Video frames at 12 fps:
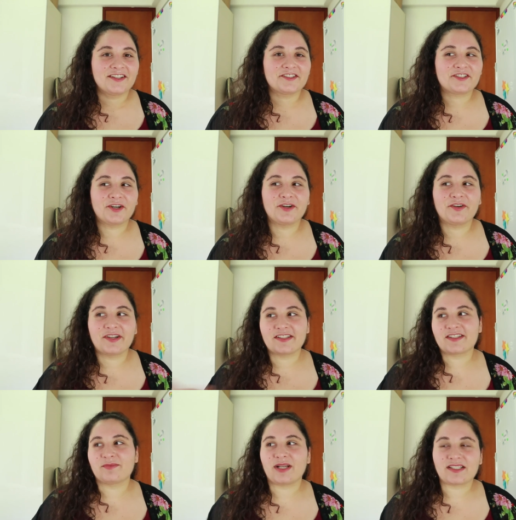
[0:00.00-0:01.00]
so
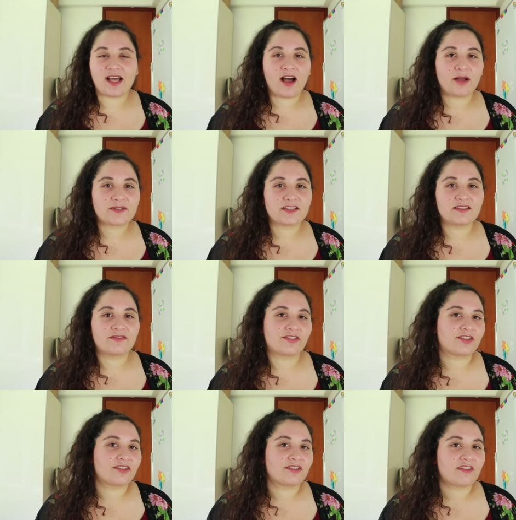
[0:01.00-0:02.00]
it's the best option
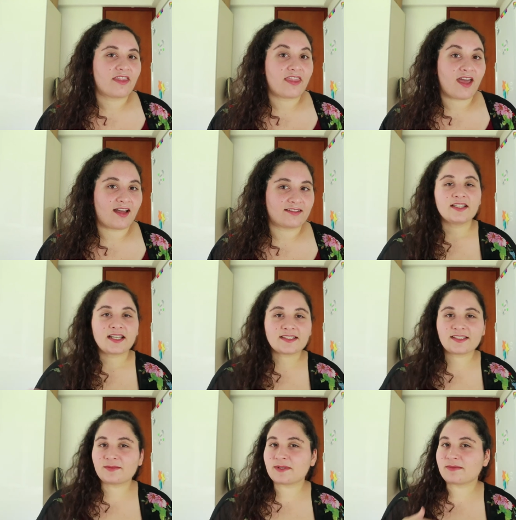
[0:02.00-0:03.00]
for that.
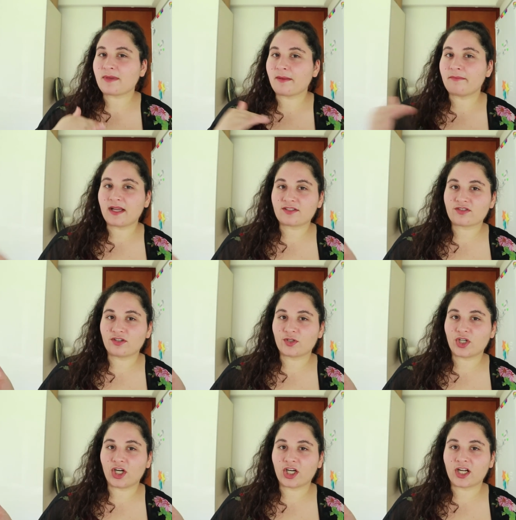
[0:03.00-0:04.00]
Next up is my Metro
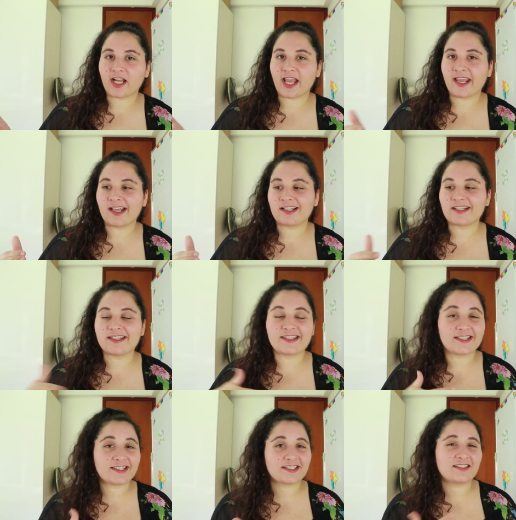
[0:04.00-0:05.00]
card, and
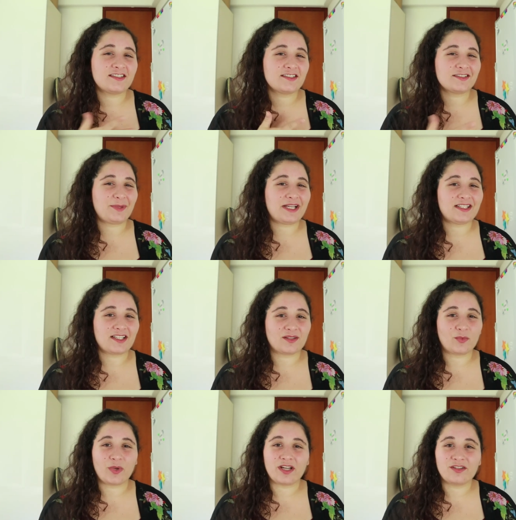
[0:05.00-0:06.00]
this is gonna depend
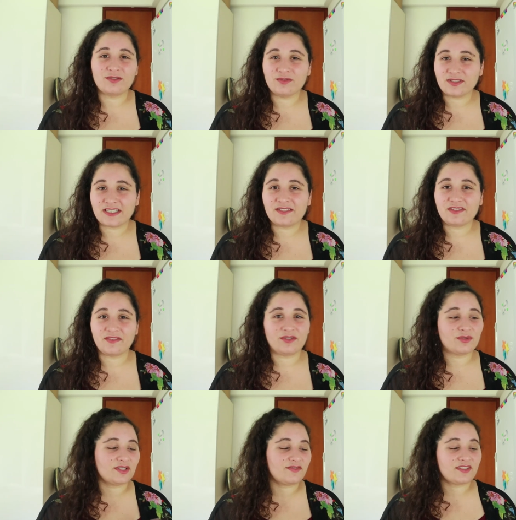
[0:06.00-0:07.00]
on where you live. If
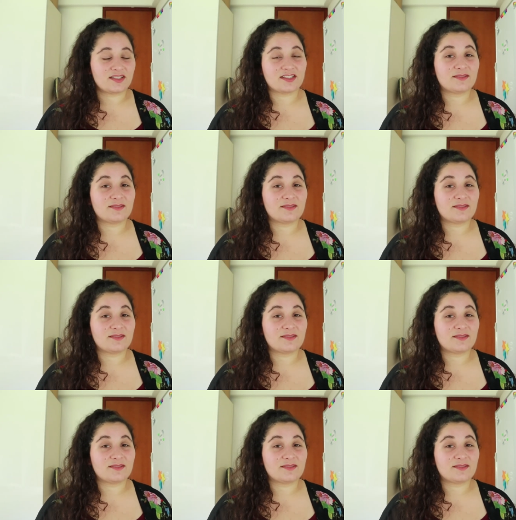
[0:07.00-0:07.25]
you live in a